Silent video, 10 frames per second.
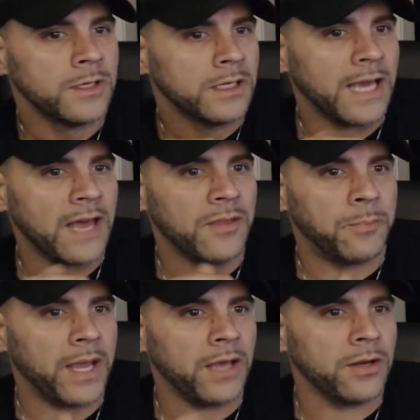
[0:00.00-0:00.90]
Yeah, the
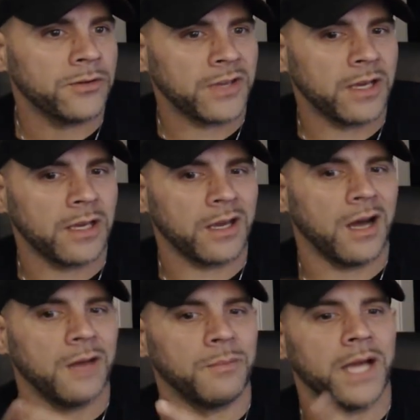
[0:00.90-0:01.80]
banner thing
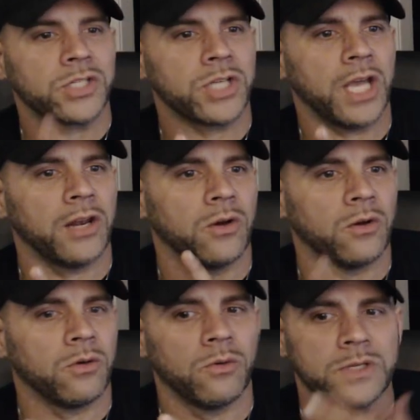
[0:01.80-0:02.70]
on my
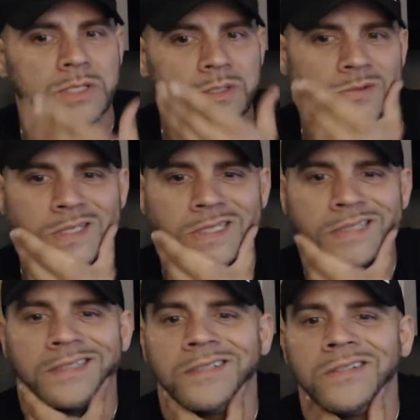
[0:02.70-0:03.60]
channel was
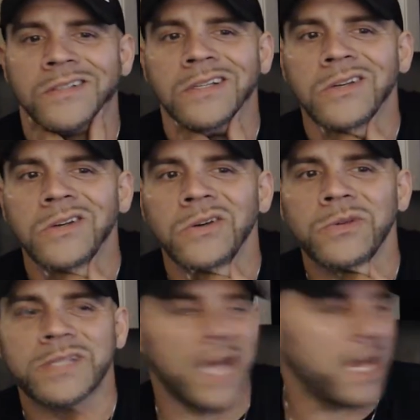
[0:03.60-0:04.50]

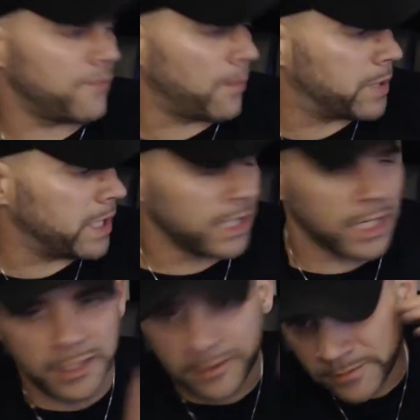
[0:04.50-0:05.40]
was kind of a
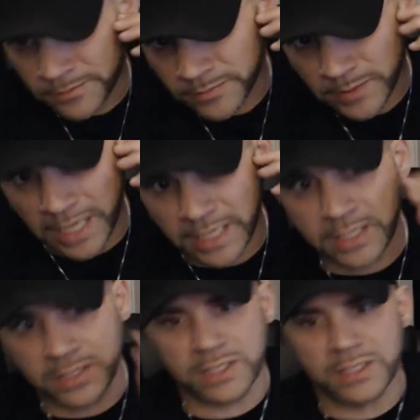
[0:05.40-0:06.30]
pita. Like,
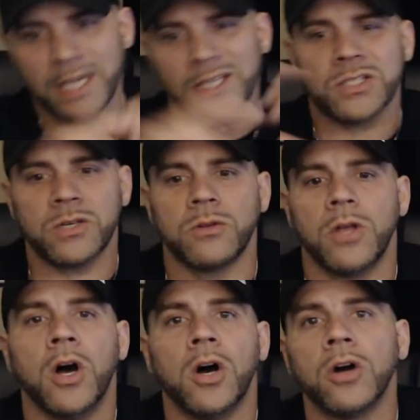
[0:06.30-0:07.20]
because it's like so
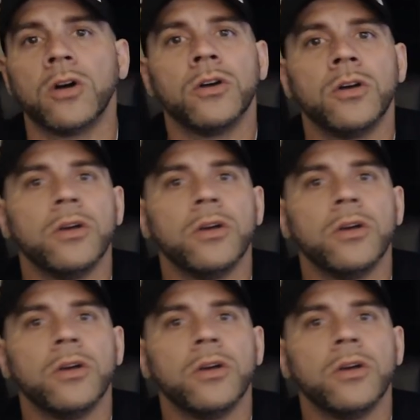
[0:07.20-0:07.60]
long.